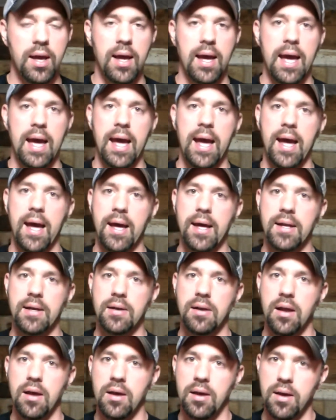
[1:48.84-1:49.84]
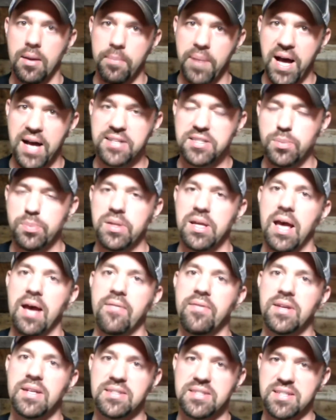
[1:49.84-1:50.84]
and possibly
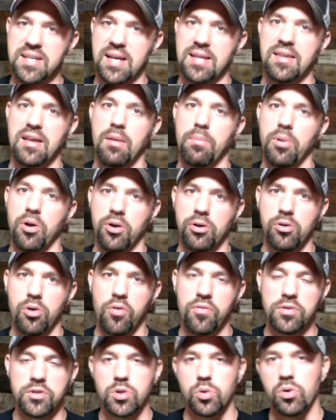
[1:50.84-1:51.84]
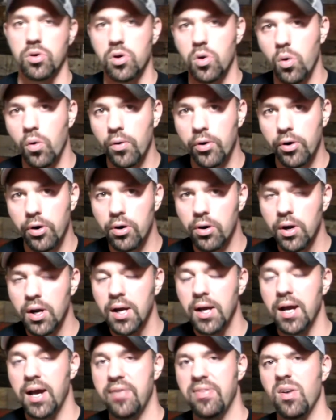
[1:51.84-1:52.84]
having to set that burger over to a corner
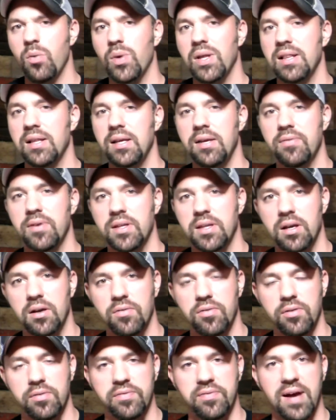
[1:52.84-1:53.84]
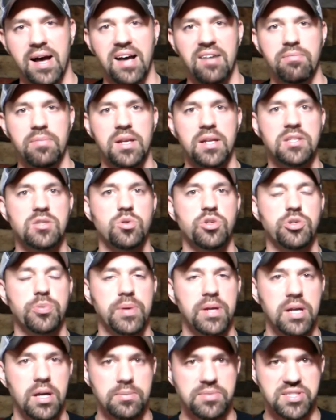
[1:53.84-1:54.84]
and then we leave it there for five minutes which
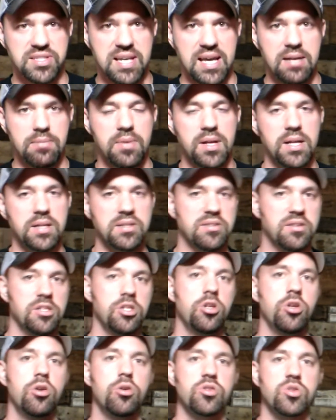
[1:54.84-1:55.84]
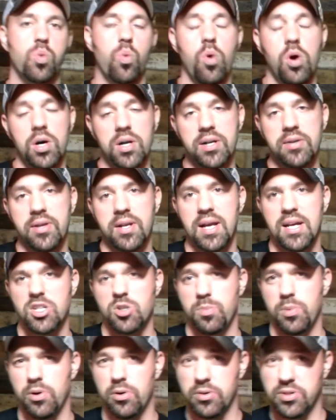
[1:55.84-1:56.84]
becomes 10 minutes then you use one and the
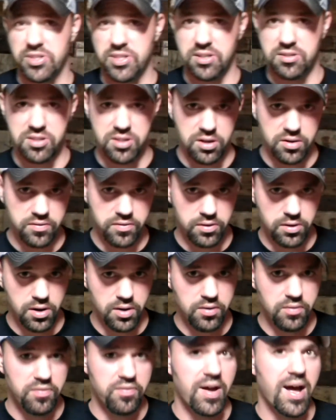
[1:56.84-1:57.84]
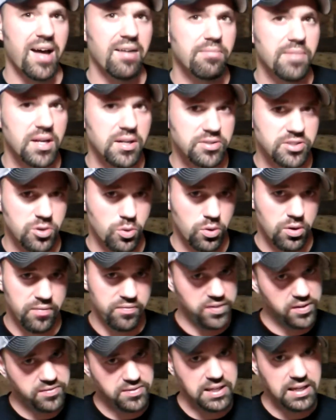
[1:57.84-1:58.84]
next burger sits there for another five minutes so we're at
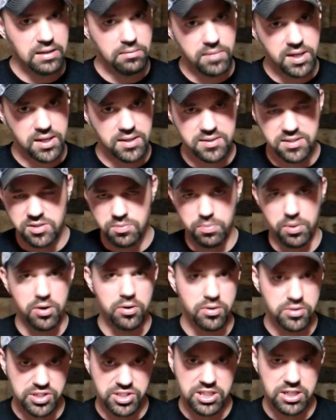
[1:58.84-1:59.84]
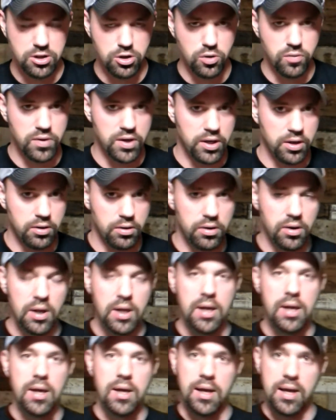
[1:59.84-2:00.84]
15 minutes this burger's sitting over here
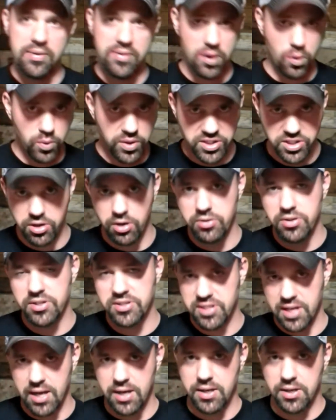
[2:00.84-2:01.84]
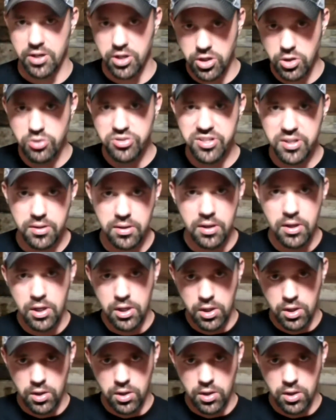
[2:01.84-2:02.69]
and then we start deciding to use it